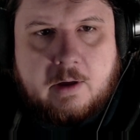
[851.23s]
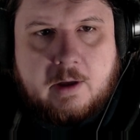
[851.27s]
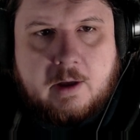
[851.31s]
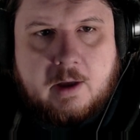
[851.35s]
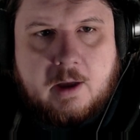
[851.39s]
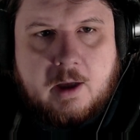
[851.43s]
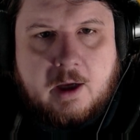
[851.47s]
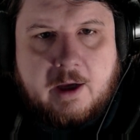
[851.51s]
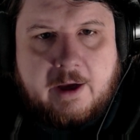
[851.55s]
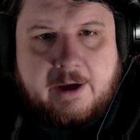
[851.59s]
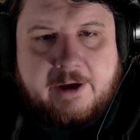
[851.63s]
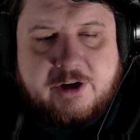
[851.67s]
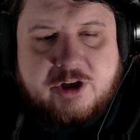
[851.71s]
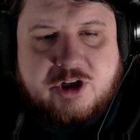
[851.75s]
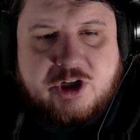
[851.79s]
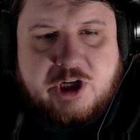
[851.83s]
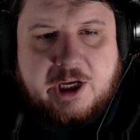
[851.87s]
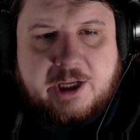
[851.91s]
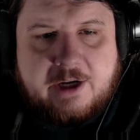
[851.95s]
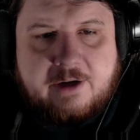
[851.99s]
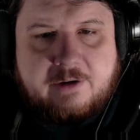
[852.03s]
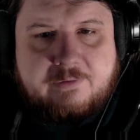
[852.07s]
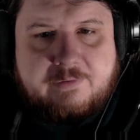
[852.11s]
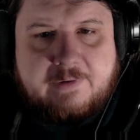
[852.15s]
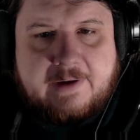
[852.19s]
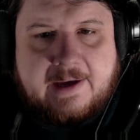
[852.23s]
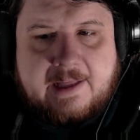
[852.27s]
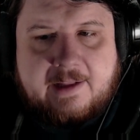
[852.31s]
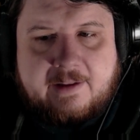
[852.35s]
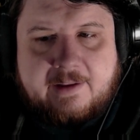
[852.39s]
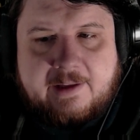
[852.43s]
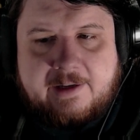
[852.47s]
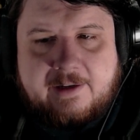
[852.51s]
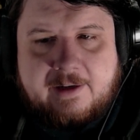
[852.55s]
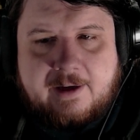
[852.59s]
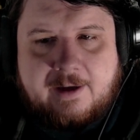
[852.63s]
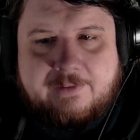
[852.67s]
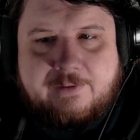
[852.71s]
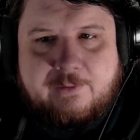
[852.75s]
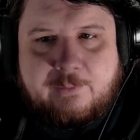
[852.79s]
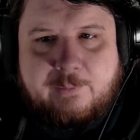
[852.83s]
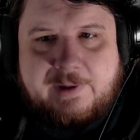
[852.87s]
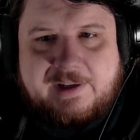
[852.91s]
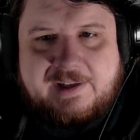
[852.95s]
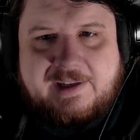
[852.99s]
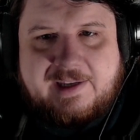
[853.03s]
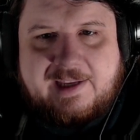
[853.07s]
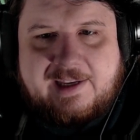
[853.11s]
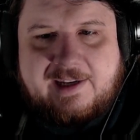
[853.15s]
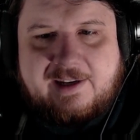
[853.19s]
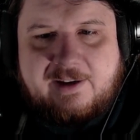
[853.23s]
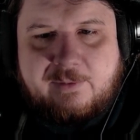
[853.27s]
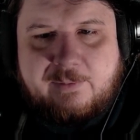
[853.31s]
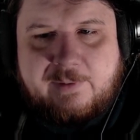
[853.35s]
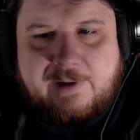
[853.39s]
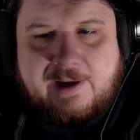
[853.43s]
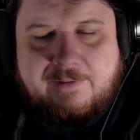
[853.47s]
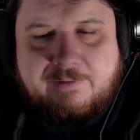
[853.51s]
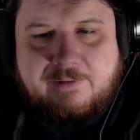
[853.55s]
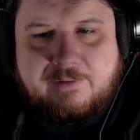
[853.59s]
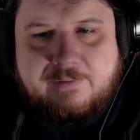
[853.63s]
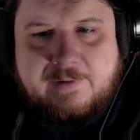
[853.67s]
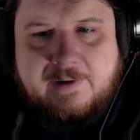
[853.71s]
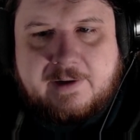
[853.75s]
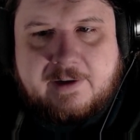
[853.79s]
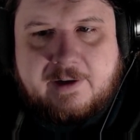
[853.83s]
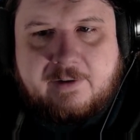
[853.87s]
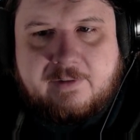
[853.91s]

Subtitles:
Enchanted Valley. Not that we need it. We have the Fairy